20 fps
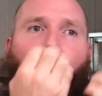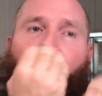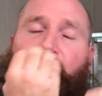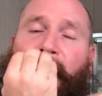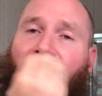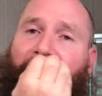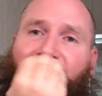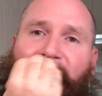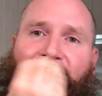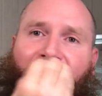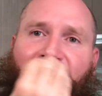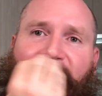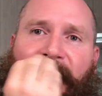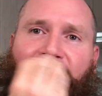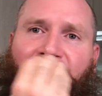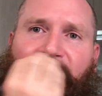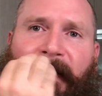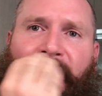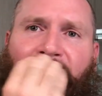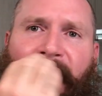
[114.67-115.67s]
Work it into
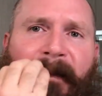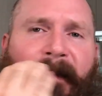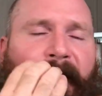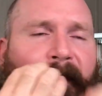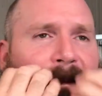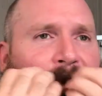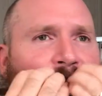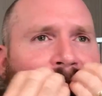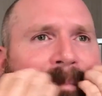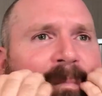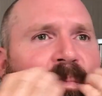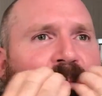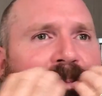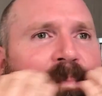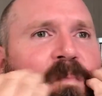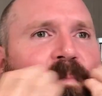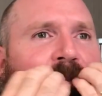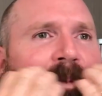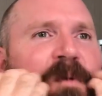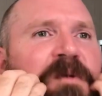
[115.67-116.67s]
the
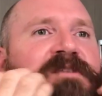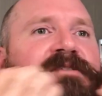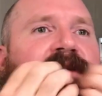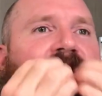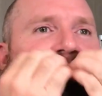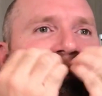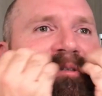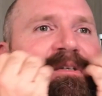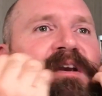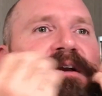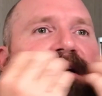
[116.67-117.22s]
mustache